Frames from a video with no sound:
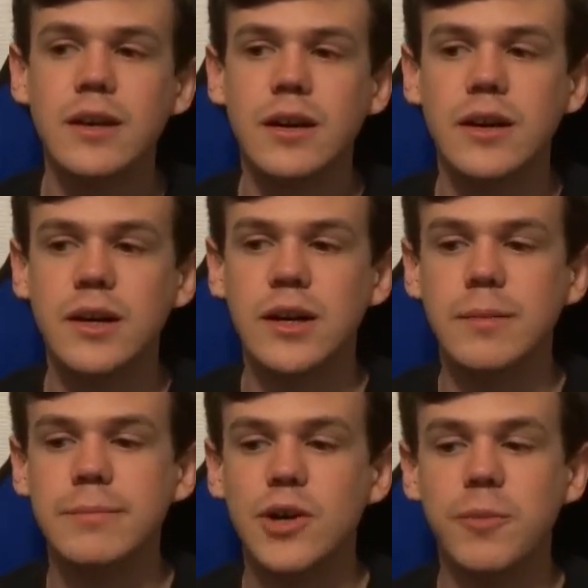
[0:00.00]

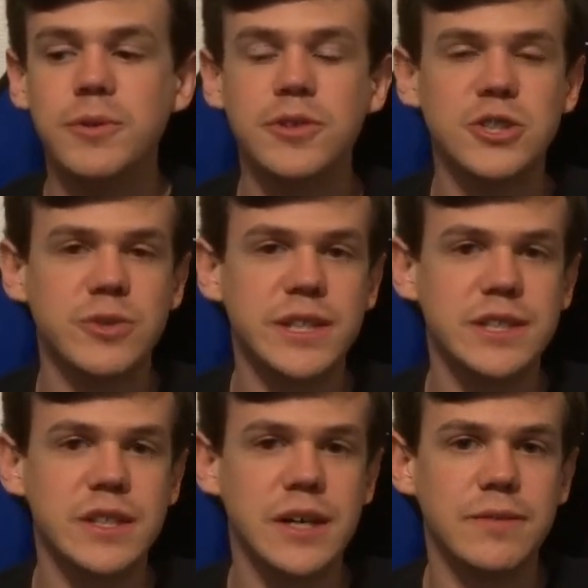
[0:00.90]
Um, hope you're enjoying
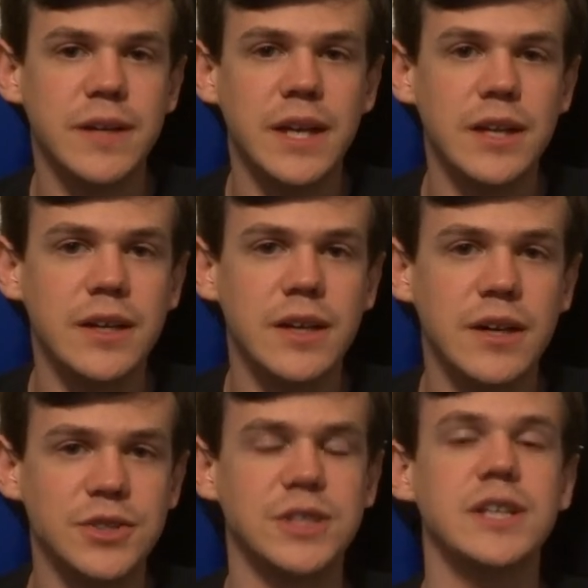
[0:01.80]
stuff, and uh,
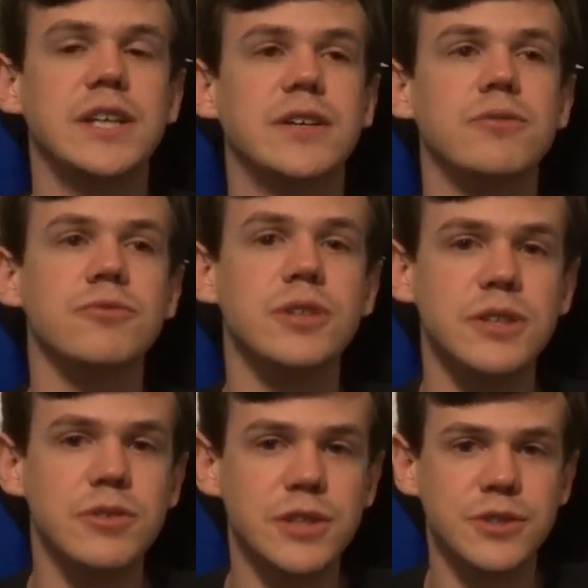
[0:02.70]
I'll see you again
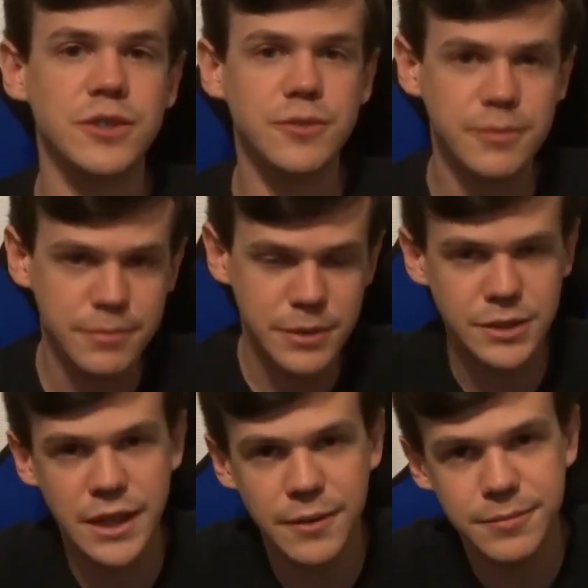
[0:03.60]
really, really soon.
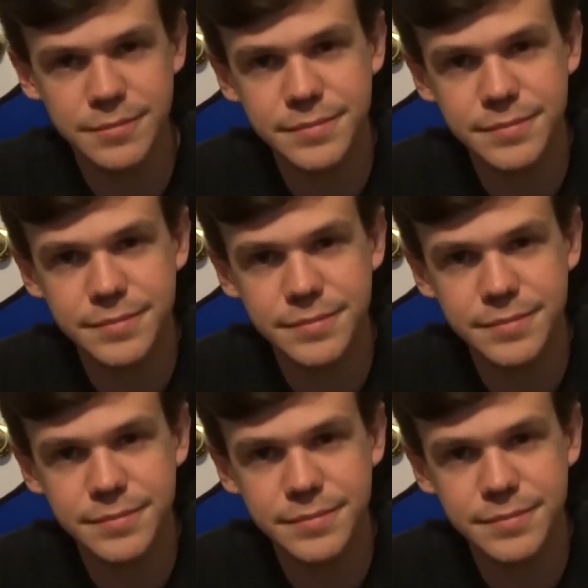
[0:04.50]
Peace out.